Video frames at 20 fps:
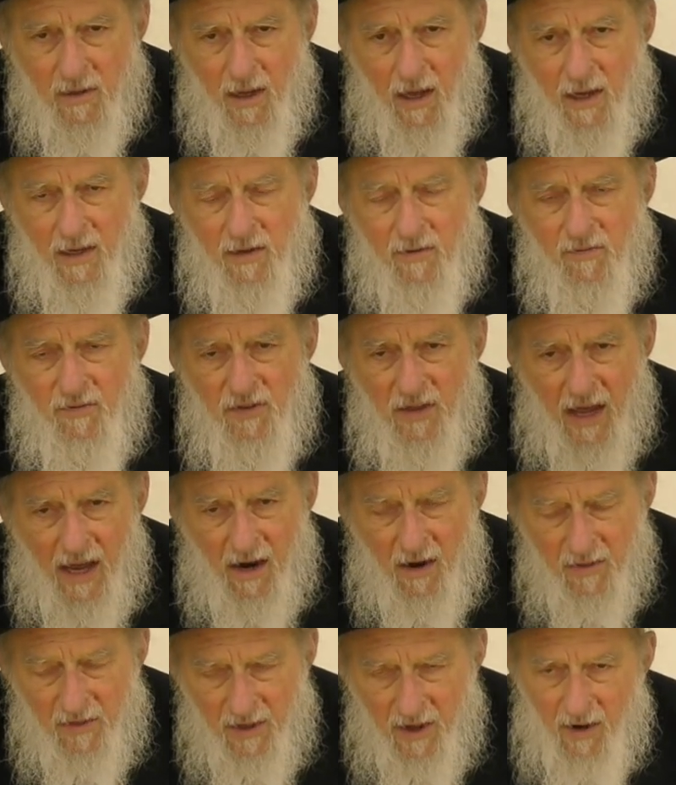And if they
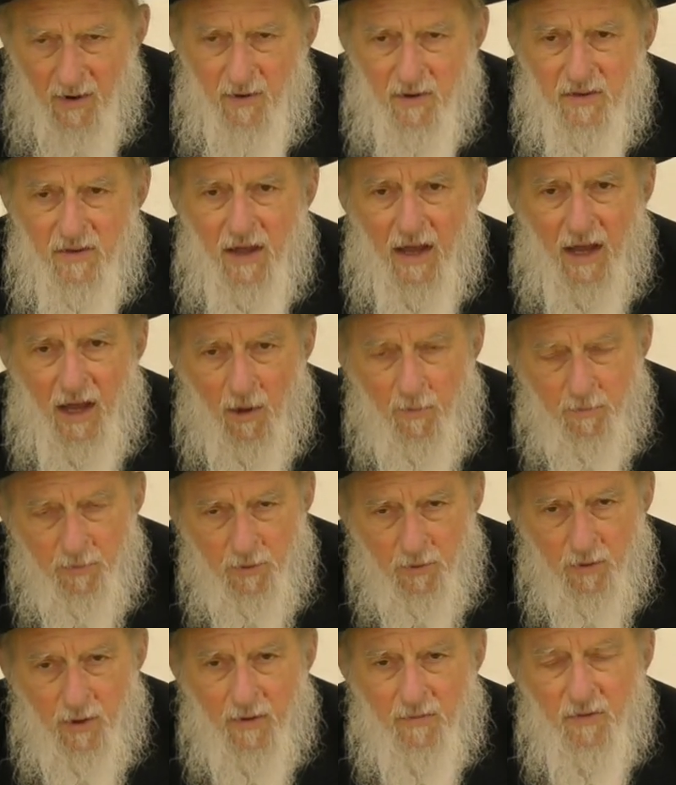are there and they help
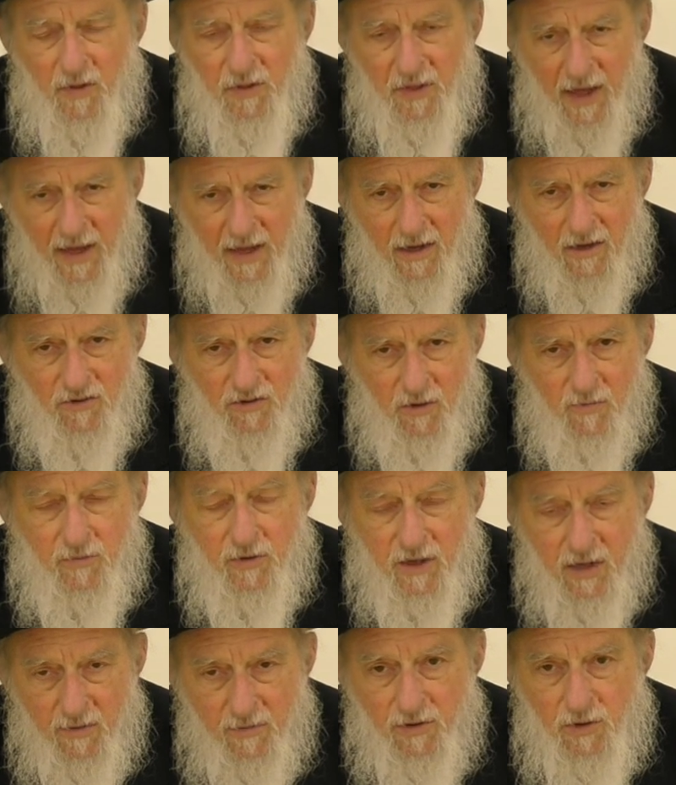you, you have to thank Hashem for
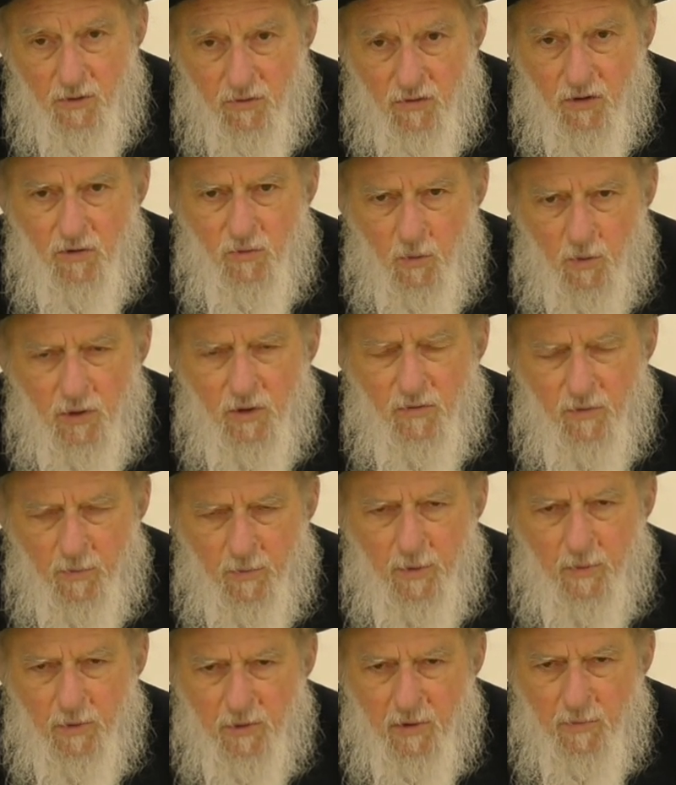giving you such wonderful
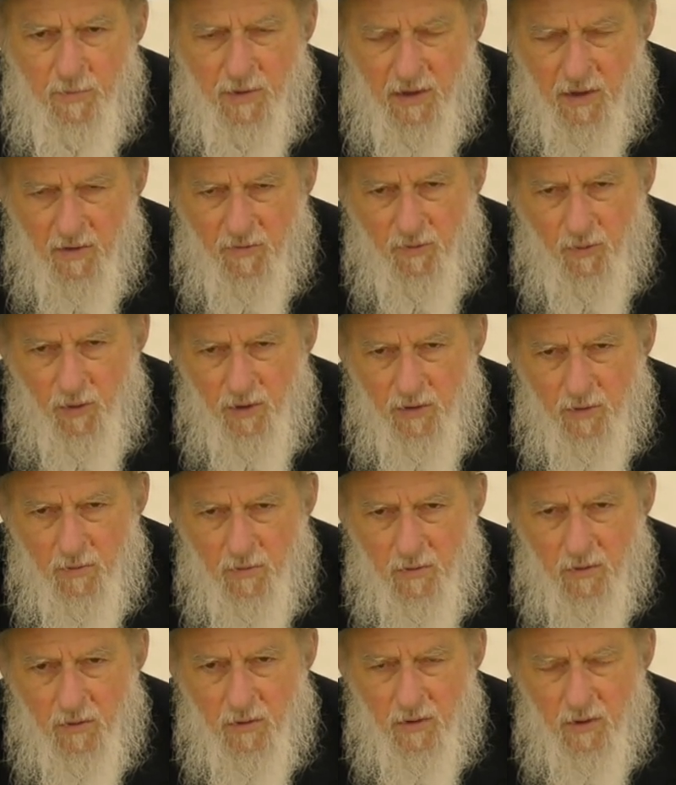people to be there for you.
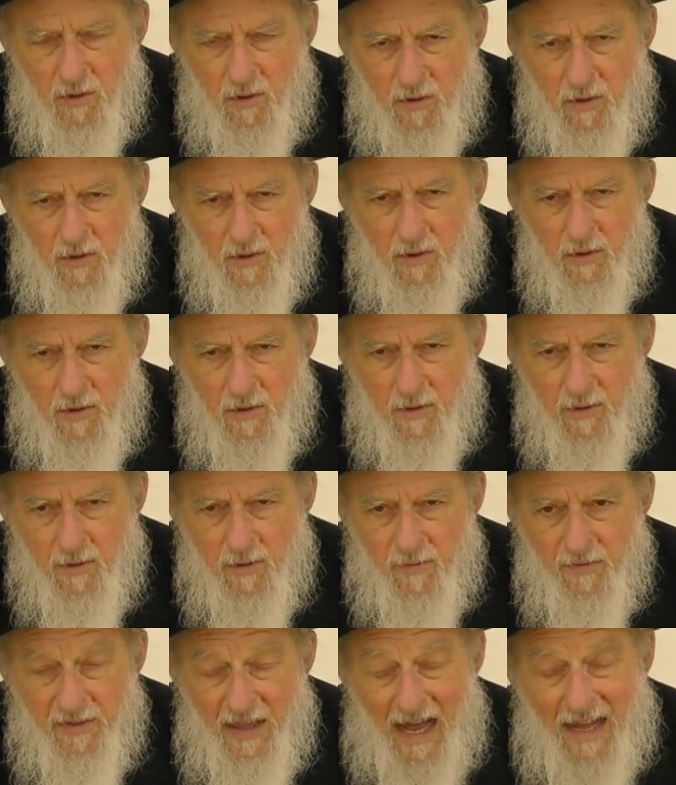
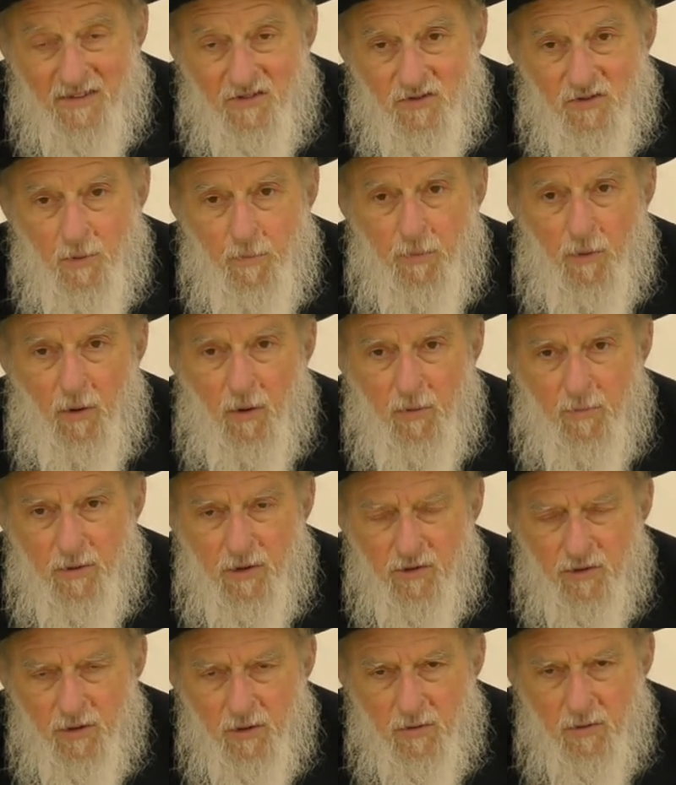That's the
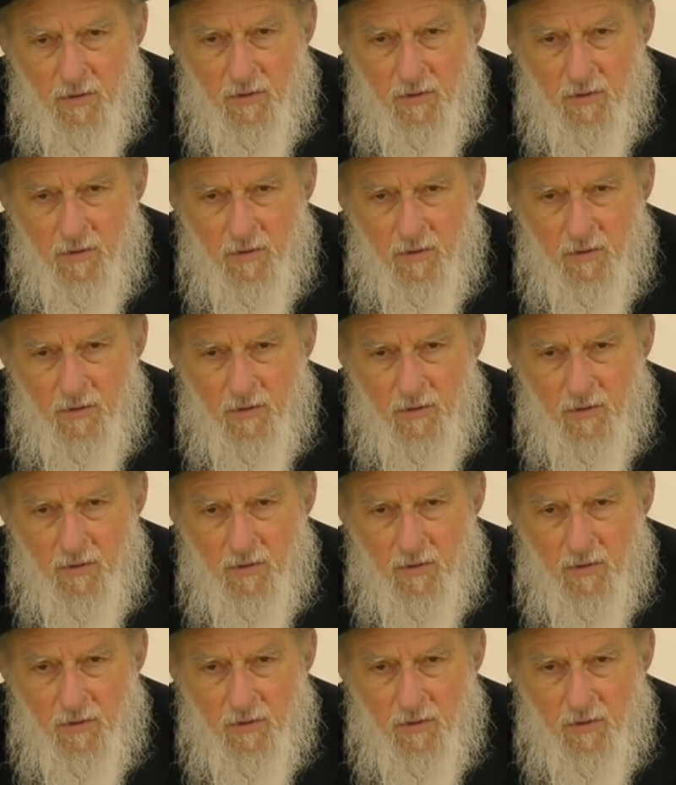prohibition.